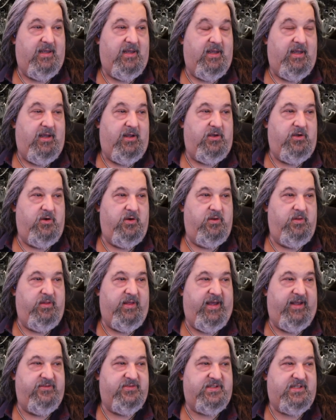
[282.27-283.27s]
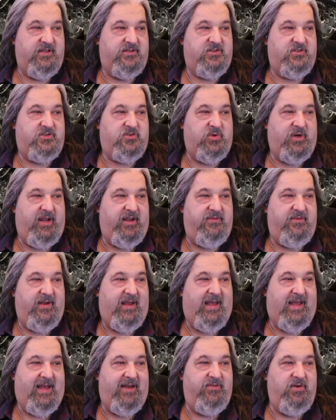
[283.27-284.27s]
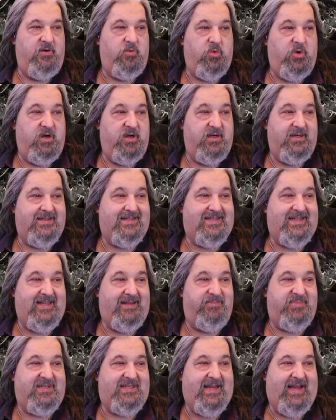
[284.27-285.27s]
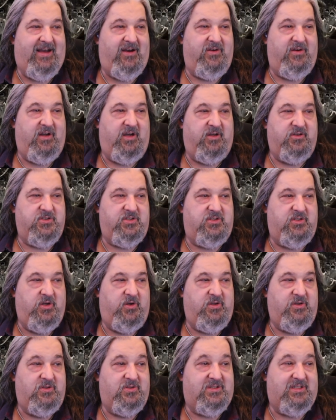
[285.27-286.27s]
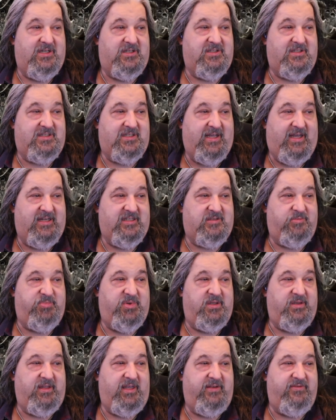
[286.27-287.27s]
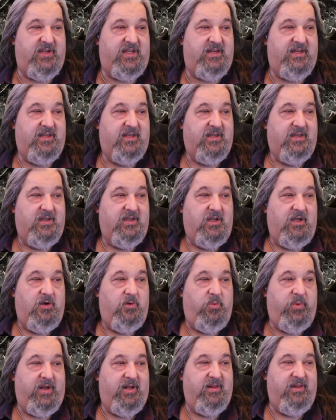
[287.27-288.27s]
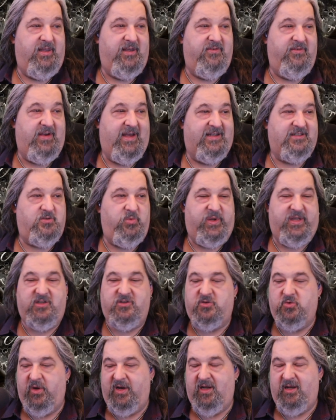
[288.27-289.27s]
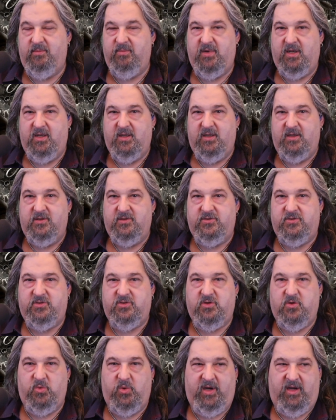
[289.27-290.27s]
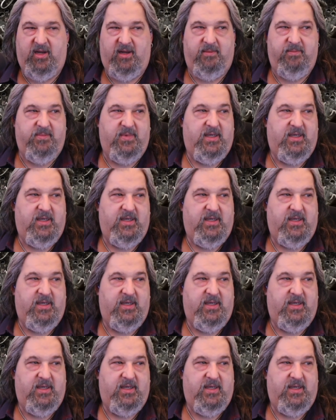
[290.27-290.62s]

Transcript: your life such strife, heavenward, deep down, I'll show you such sights, believe it, we live as we dream, scream.